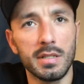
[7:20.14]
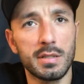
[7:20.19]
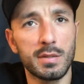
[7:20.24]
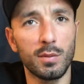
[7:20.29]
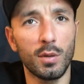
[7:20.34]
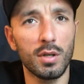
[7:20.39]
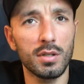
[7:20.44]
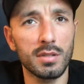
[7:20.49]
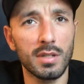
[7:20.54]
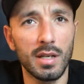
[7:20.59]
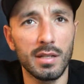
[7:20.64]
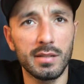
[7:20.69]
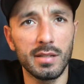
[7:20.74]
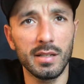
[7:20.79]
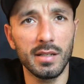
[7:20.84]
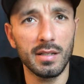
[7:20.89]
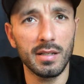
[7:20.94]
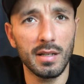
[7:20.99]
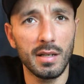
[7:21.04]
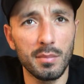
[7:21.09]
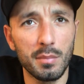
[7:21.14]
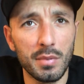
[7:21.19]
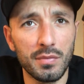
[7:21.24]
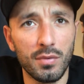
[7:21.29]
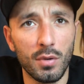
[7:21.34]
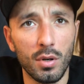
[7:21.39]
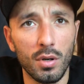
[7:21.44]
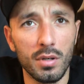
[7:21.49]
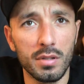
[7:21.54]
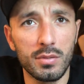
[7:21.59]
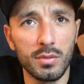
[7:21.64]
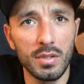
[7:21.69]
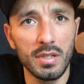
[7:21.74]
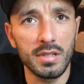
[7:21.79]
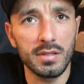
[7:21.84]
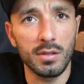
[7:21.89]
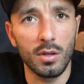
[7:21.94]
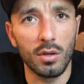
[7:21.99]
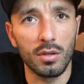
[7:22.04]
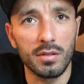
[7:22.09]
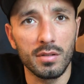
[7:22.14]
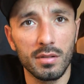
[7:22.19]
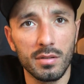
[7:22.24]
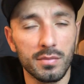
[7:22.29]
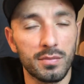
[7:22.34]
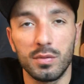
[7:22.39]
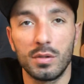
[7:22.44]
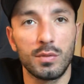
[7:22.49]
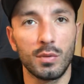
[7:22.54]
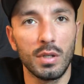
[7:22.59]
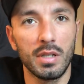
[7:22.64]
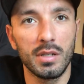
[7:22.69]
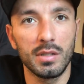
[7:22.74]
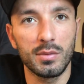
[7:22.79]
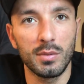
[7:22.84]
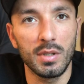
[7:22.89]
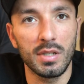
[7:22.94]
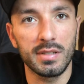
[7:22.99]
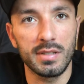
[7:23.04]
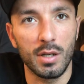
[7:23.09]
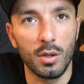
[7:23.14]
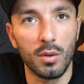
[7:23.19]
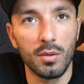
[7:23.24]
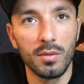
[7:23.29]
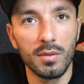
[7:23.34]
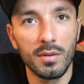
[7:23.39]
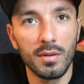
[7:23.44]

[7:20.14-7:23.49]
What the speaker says: It was, I think, before 3 years old. 3 years ago.